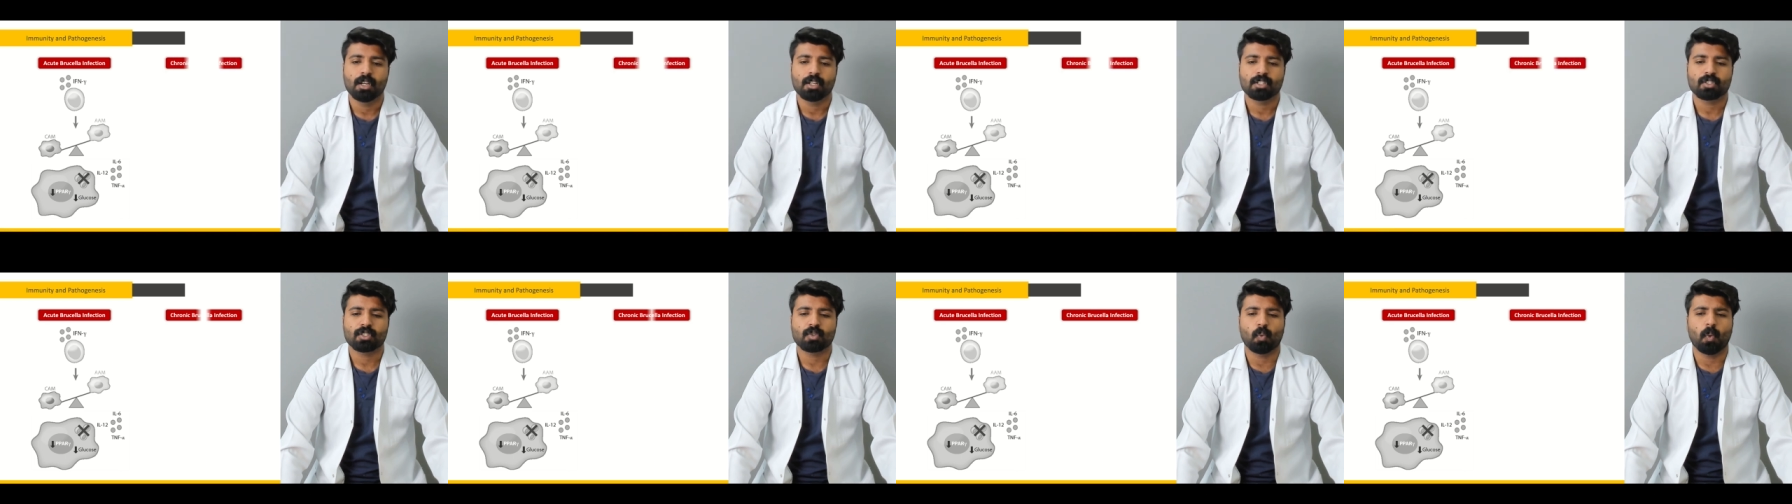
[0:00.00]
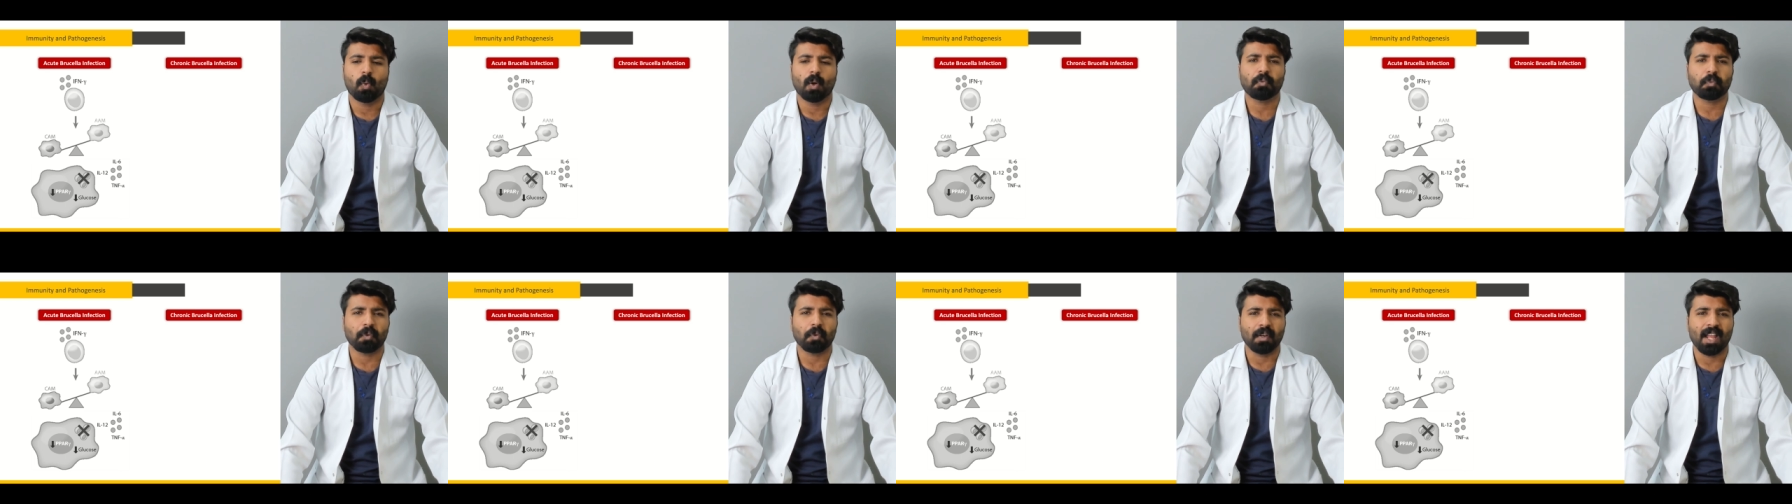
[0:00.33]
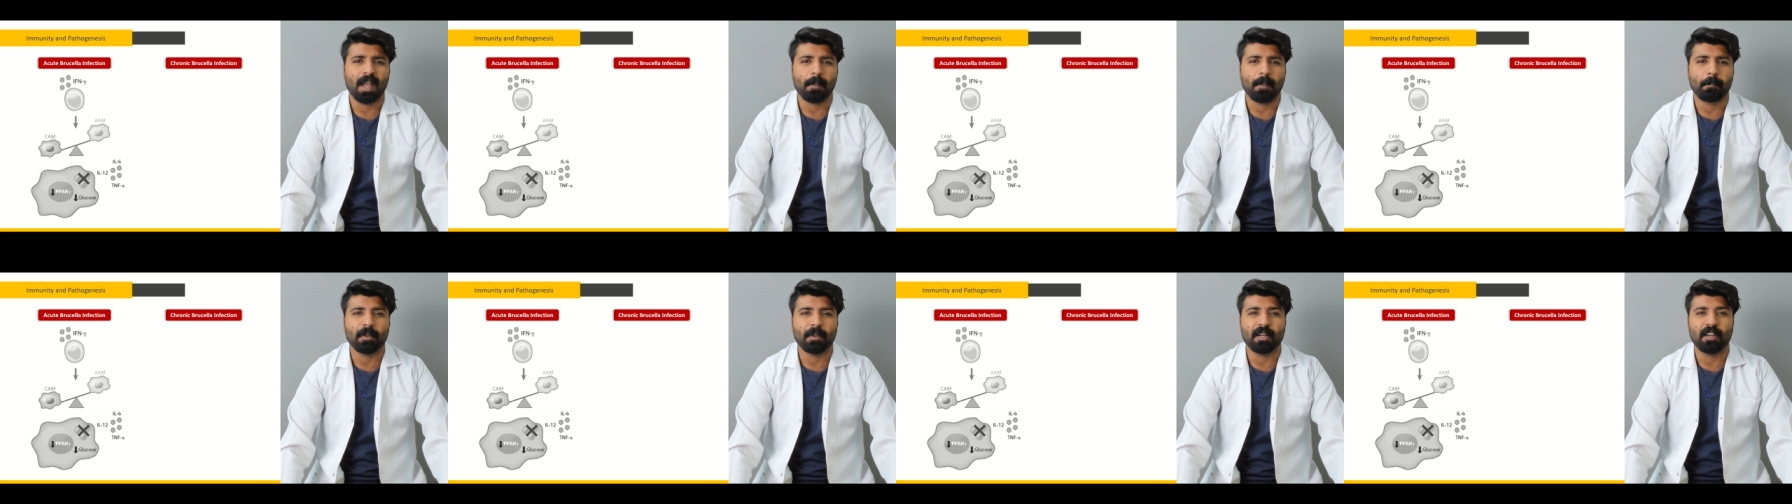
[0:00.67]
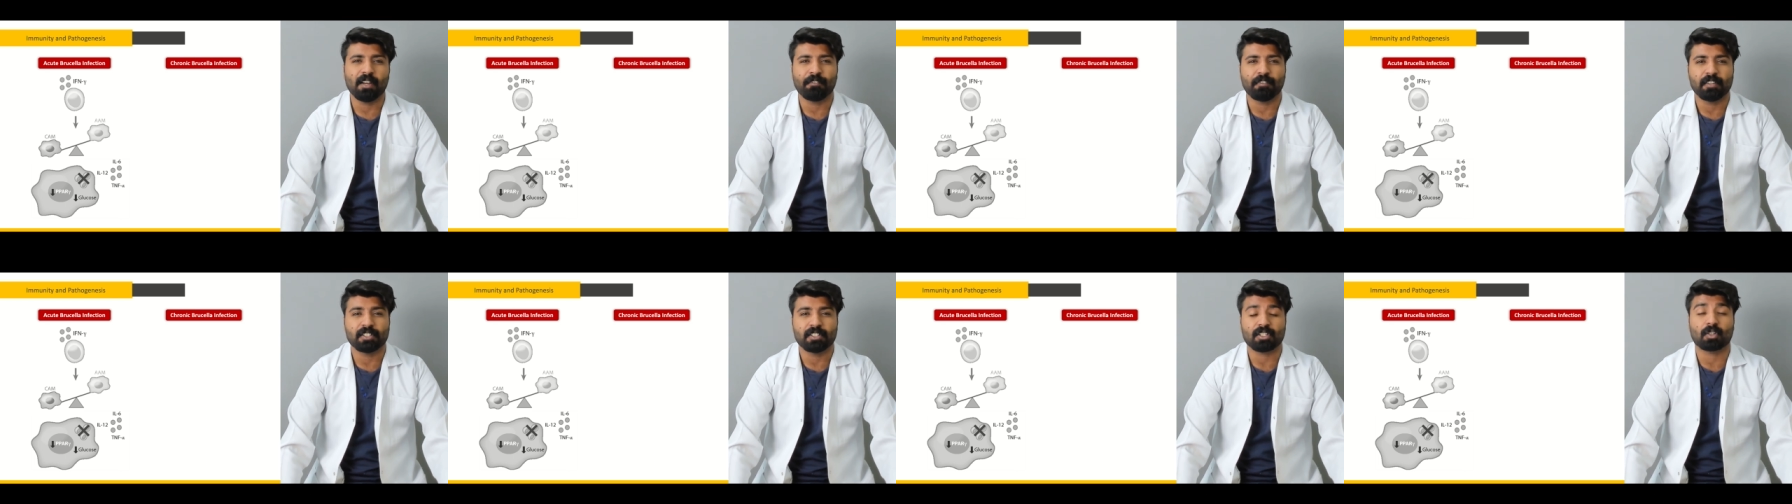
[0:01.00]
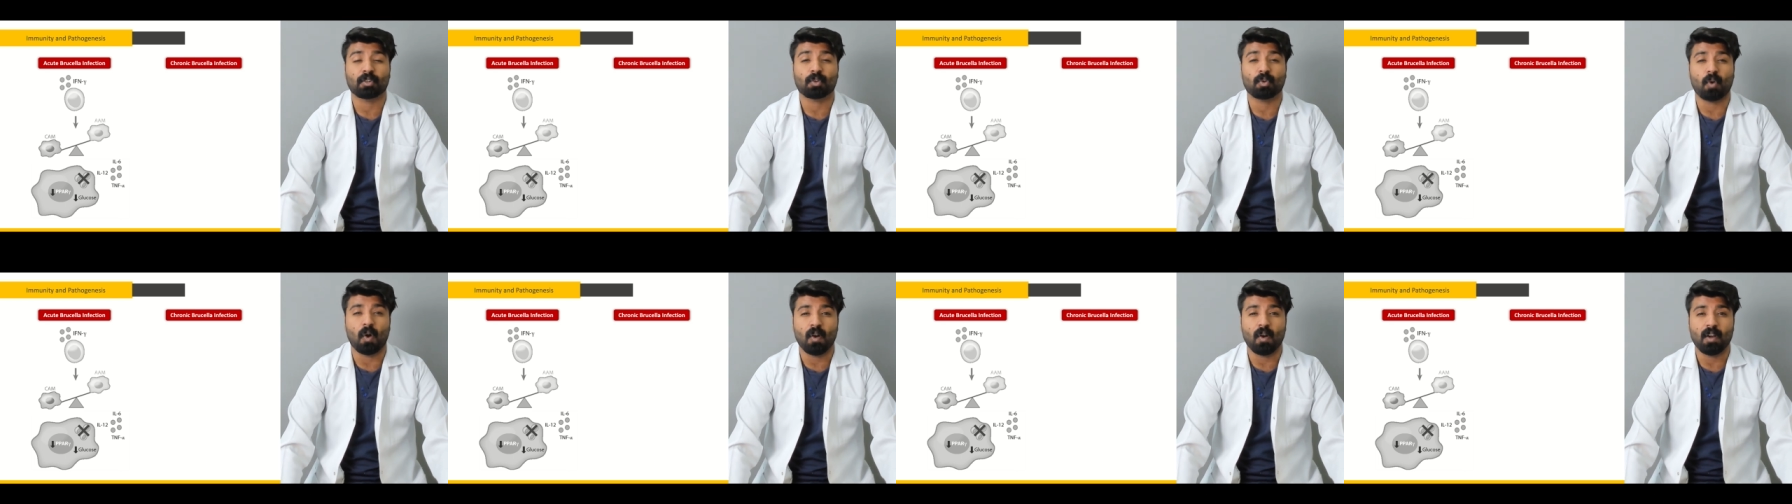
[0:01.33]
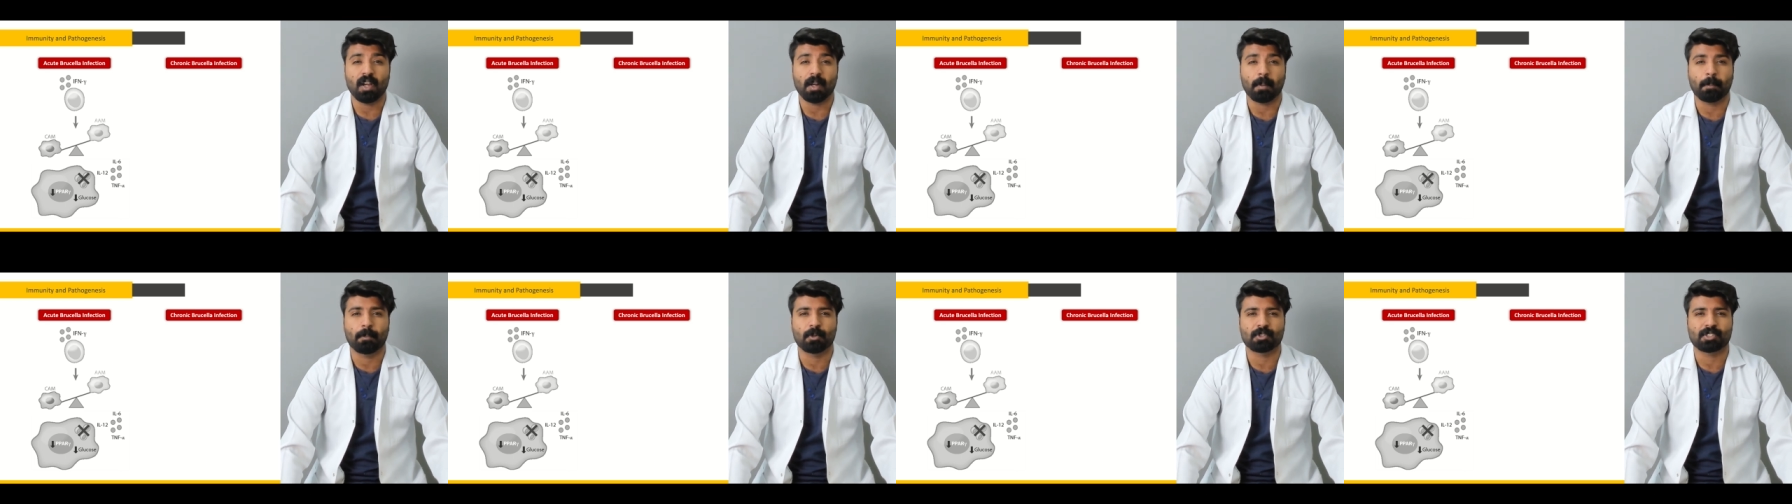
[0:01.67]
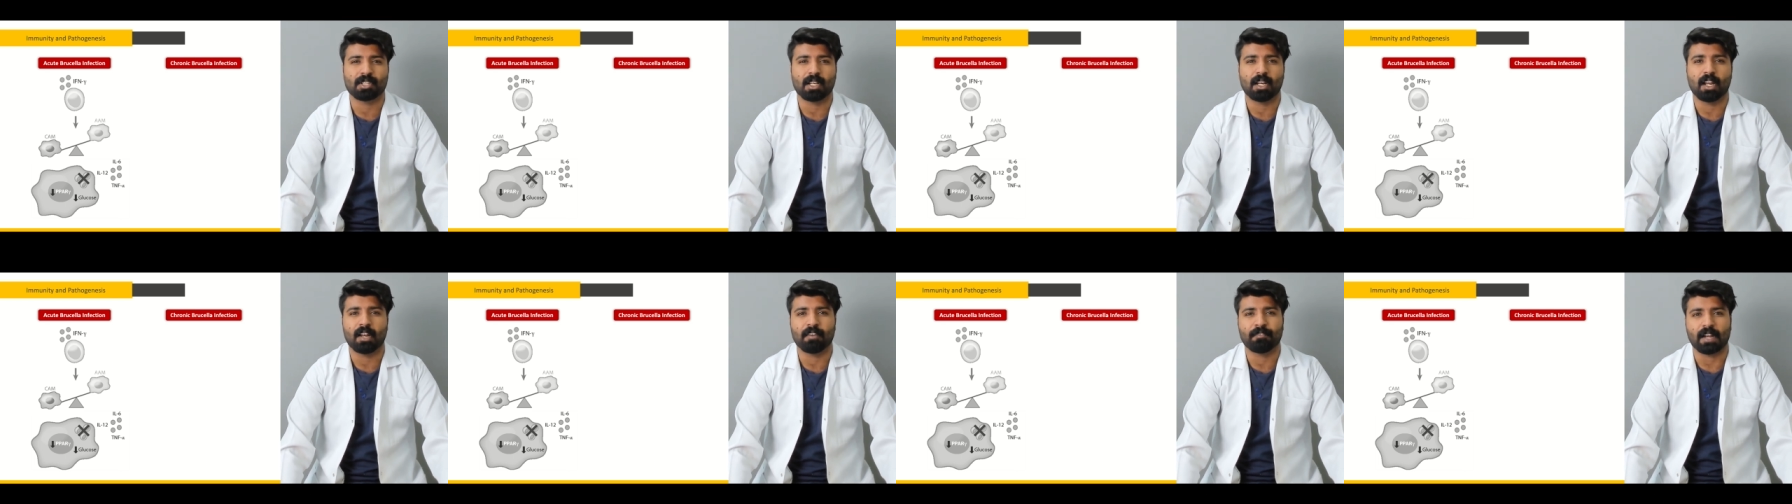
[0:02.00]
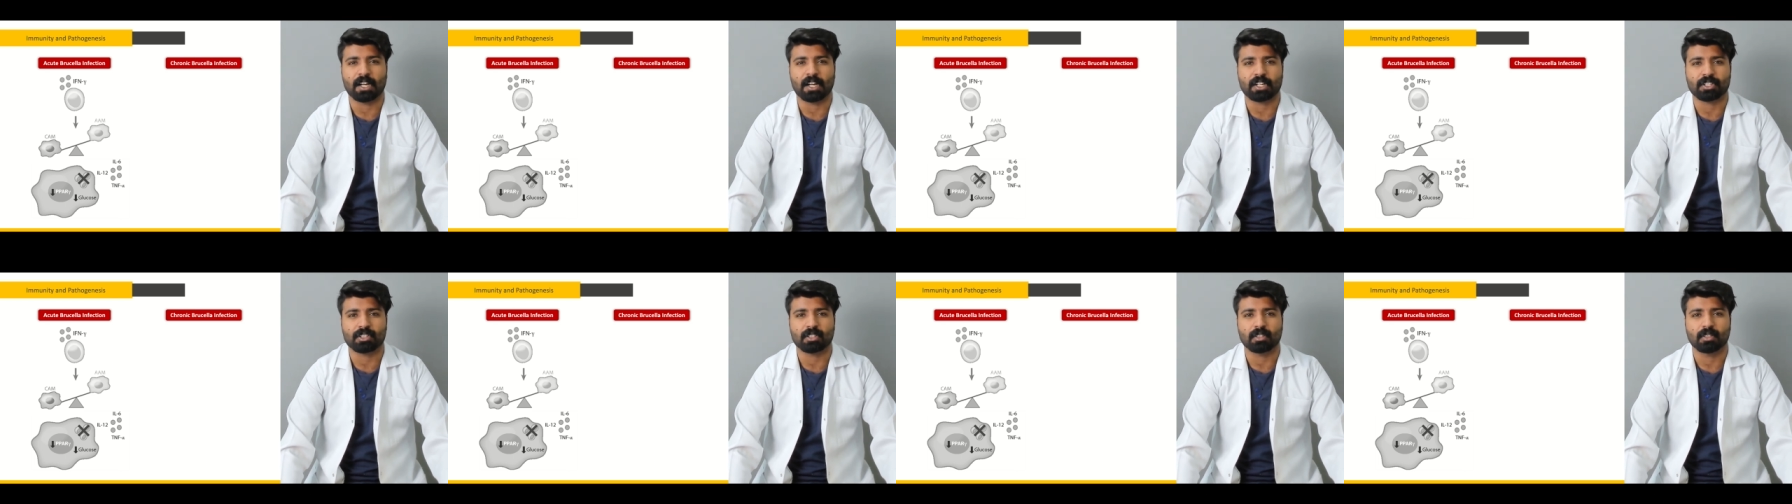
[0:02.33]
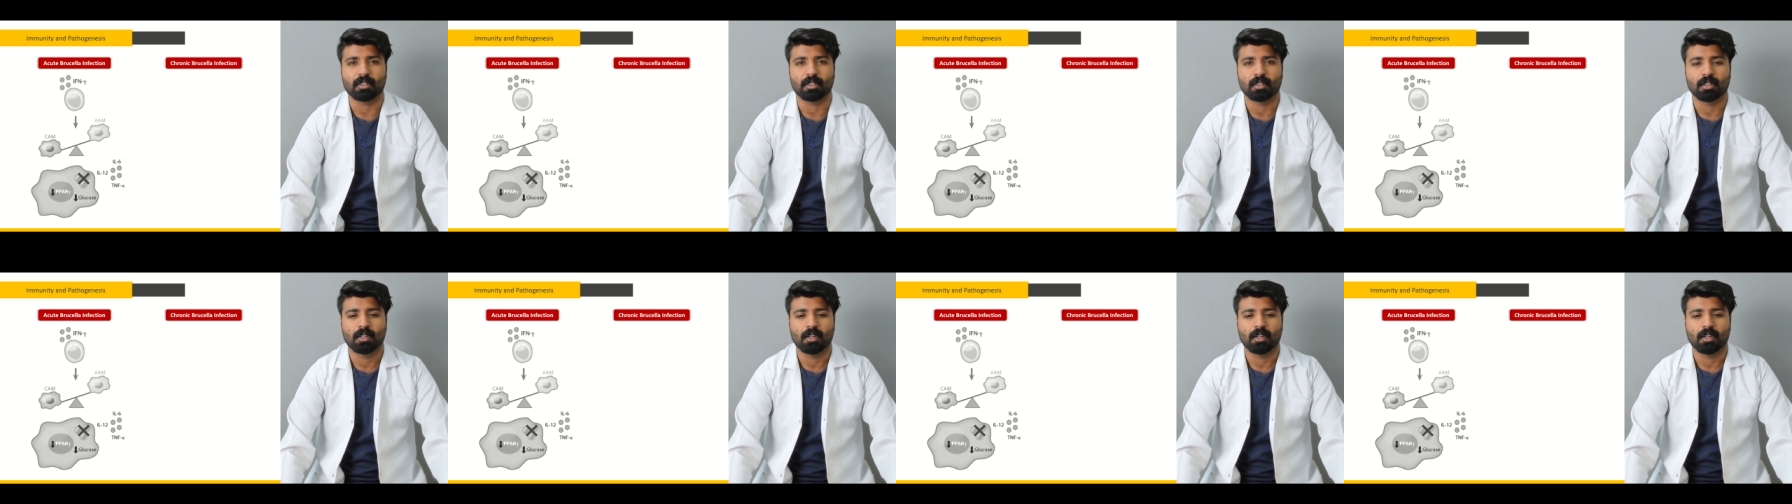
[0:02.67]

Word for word: So what will happen if it's a chronic brucella infection?